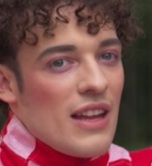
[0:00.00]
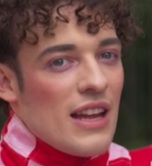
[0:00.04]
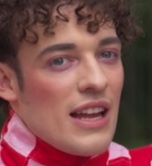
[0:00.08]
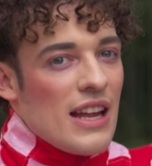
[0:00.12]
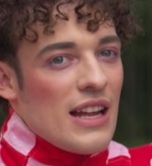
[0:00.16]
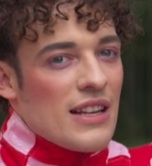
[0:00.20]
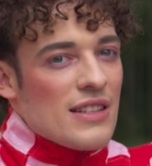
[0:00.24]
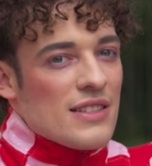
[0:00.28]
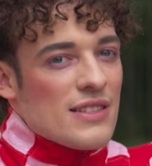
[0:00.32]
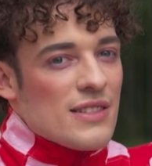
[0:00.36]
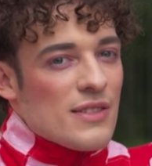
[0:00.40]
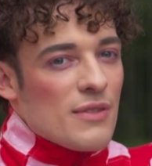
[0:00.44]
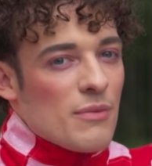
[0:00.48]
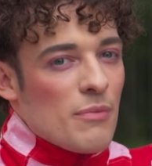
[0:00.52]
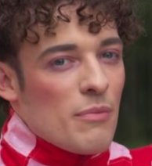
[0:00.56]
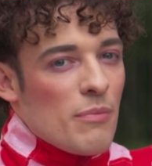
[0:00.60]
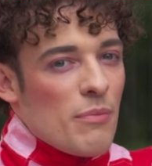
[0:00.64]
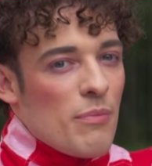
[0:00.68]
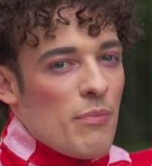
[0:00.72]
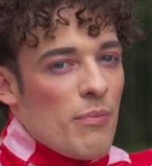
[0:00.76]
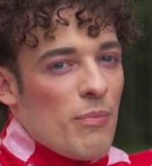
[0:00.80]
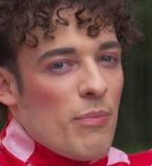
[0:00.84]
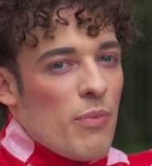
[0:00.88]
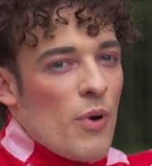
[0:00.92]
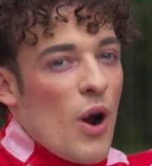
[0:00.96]
it's
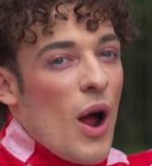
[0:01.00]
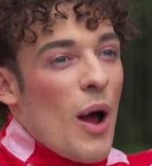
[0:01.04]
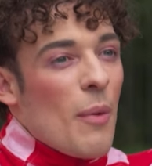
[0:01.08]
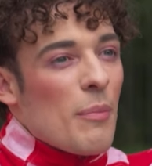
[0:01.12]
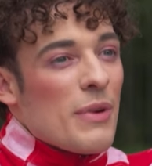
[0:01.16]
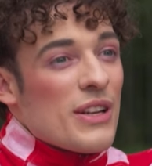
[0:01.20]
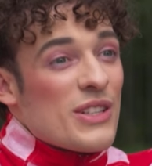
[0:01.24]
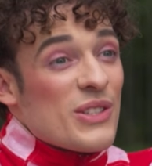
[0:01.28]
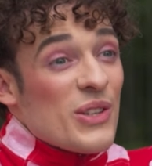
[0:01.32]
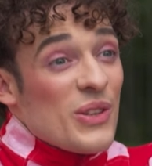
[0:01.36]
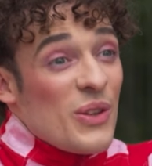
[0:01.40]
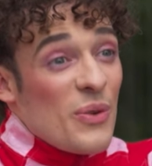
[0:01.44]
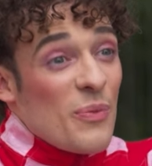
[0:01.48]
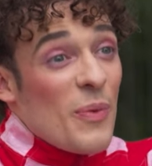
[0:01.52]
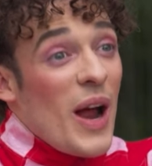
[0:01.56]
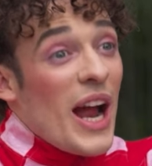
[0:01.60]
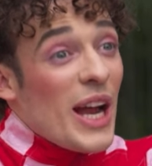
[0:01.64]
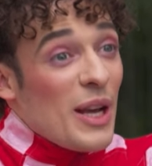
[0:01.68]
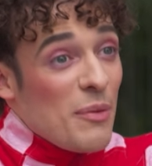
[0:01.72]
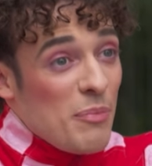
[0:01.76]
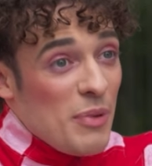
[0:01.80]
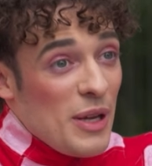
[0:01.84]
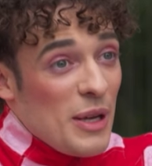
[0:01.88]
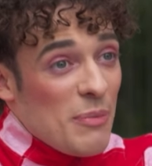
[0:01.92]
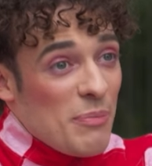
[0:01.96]
brought me to the
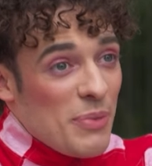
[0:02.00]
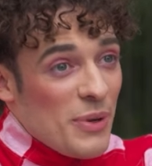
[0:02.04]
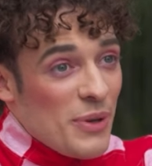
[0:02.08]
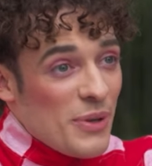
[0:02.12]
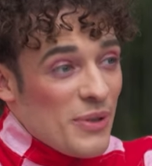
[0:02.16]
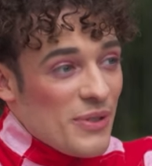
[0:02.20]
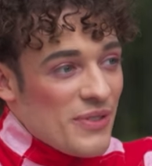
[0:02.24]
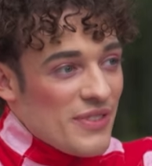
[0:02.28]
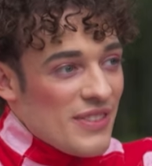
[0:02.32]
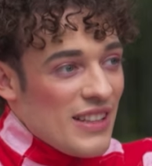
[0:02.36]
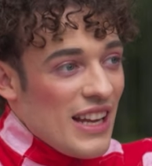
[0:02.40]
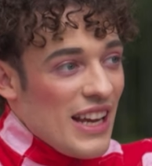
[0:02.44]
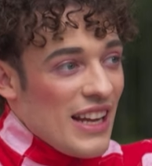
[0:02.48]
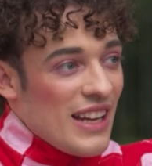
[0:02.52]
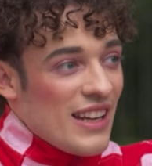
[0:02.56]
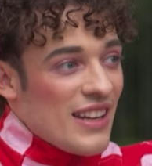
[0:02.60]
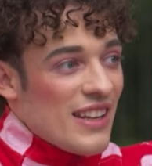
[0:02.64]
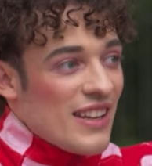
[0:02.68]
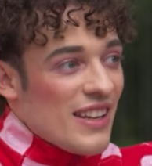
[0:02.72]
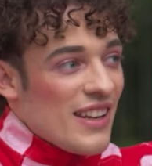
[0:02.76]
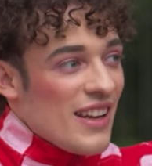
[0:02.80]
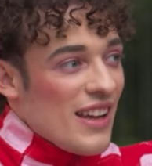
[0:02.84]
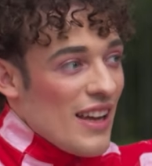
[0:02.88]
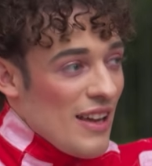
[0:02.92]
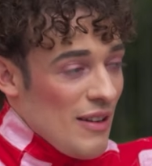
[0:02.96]
right people. Like
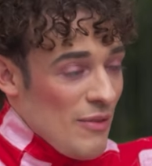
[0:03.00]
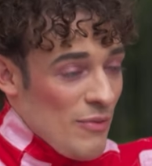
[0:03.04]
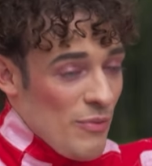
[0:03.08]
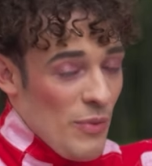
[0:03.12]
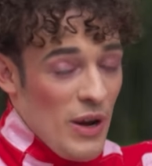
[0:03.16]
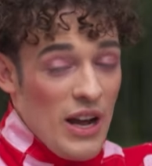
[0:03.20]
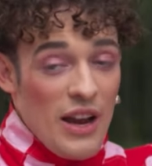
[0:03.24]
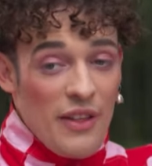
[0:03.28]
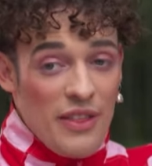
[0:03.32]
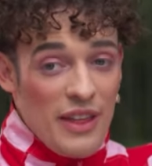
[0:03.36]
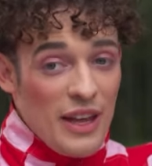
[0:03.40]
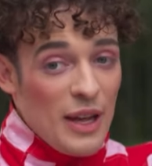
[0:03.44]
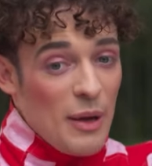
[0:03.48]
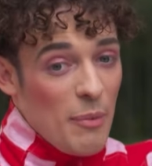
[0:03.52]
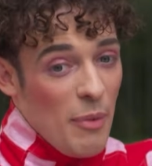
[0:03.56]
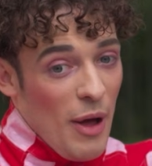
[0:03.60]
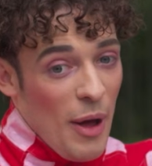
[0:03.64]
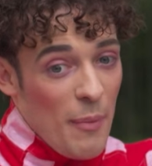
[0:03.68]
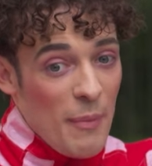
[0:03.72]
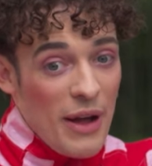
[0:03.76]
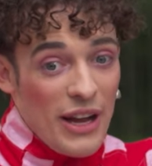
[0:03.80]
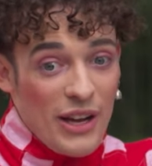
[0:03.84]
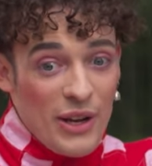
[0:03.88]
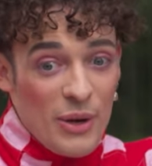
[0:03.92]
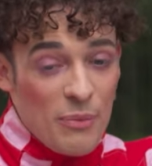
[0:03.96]
when I think
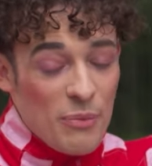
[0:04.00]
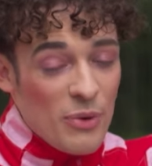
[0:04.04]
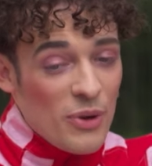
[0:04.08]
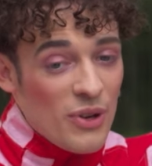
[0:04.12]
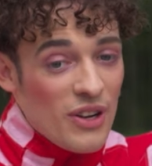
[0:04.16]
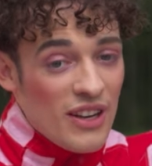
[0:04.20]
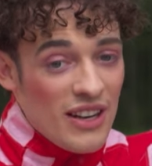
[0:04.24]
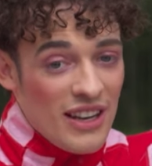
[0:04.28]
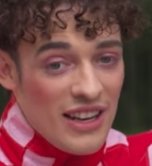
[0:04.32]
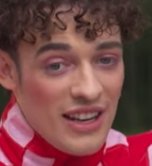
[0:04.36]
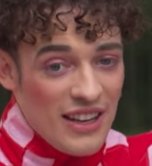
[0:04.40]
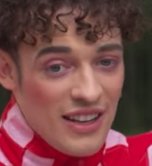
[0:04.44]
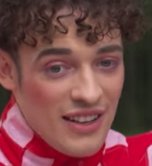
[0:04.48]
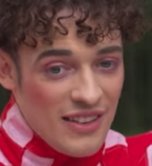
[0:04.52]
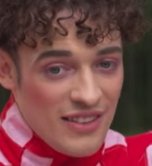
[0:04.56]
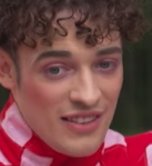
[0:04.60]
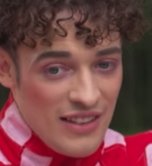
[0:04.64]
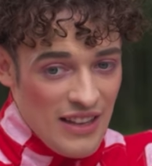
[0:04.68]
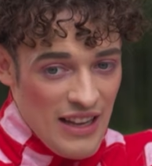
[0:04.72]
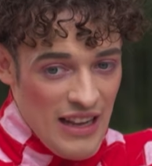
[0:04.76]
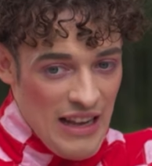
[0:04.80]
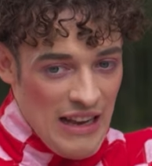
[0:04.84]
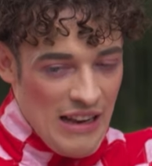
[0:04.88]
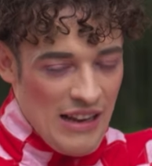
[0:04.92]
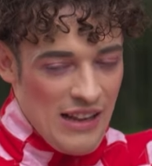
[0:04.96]
about my community,
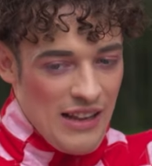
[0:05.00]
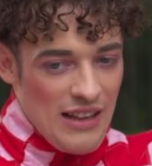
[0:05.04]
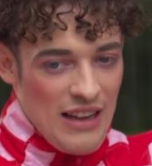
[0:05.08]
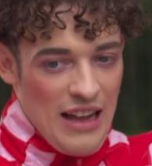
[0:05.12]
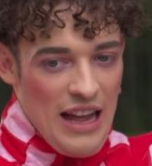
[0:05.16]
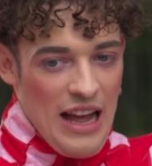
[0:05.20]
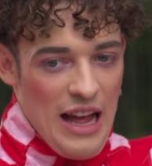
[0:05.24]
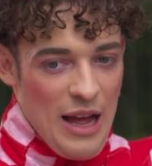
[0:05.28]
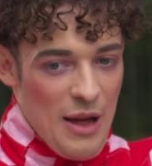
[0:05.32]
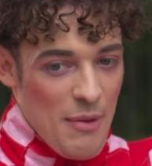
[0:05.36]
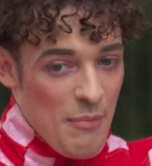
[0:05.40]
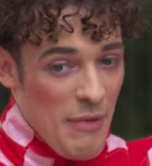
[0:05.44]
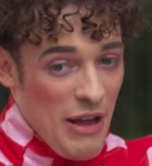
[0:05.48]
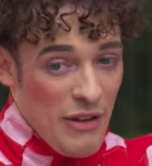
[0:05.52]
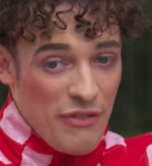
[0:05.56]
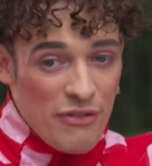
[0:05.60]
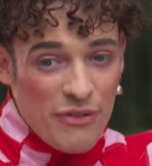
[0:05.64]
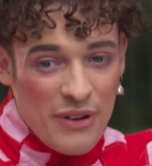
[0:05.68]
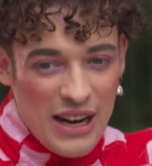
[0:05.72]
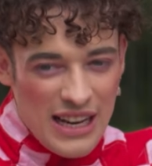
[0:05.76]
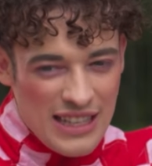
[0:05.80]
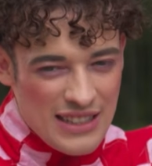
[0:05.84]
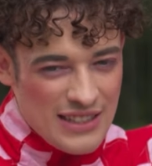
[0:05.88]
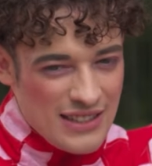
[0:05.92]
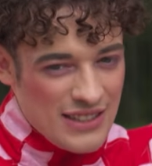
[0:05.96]
my
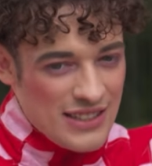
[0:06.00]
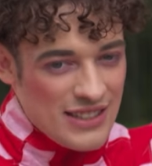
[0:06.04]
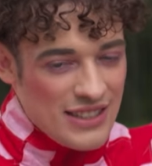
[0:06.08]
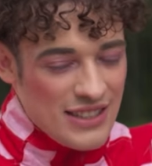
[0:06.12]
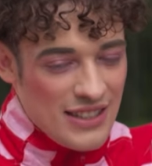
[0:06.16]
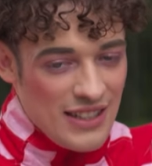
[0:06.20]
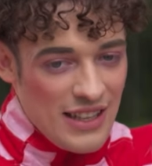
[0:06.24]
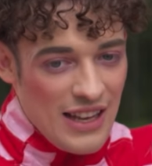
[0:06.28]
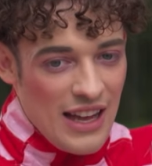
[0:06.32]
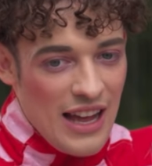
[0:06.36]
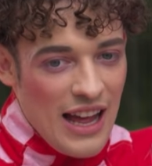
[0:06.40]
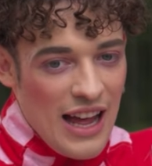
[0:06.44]
friends,